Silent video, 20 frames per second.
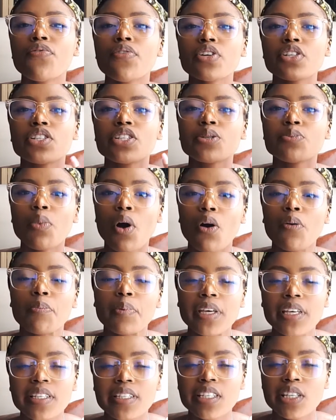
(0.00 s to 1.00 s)
for small
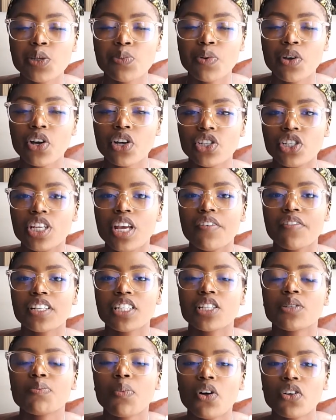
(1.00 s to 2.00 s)
pieces because you have a
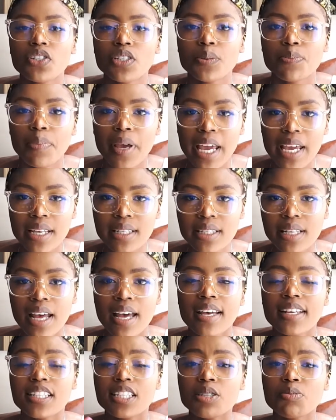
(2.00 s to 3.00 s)
small space.
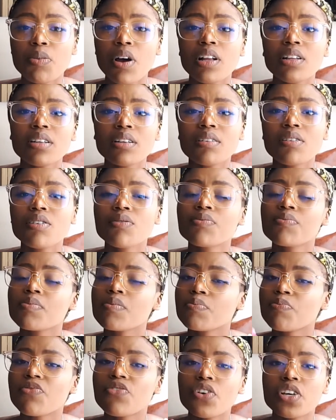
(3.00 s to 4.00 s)
Small little
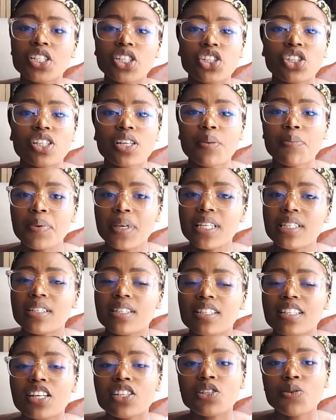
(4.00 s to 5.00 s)
furniture
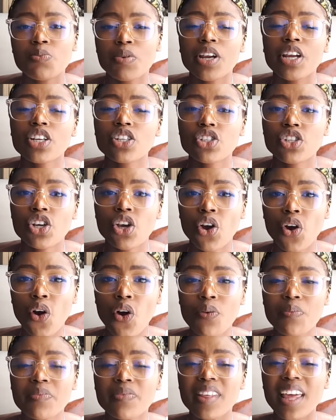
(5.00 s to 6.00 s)
pieces that you bring into your
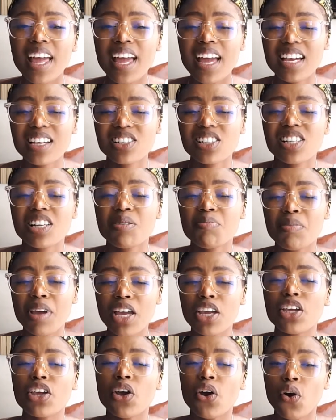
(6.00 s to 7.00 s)
home, they actually
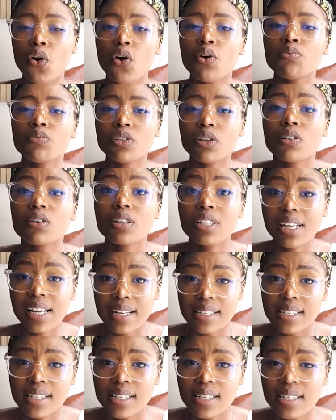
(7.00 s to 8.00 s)
make your home look
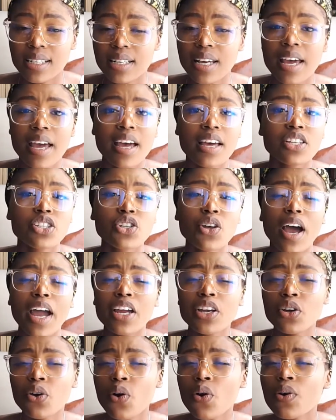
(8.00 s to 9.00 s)
cluttered. So
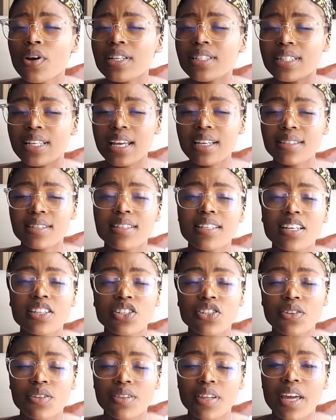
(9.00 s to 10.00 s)
I know it's instinct
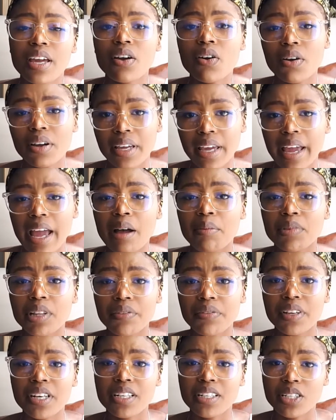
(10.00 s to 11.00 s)
to think, okay, I'm
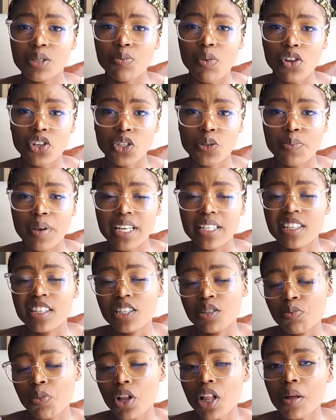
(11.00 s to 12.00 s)
living in a small space, a
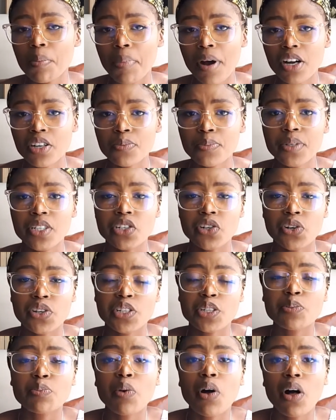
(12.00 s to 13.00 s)
small apartment or a
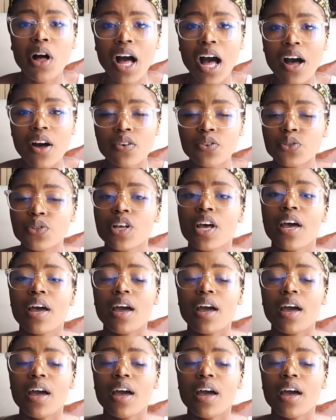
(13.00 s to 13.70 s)
small house,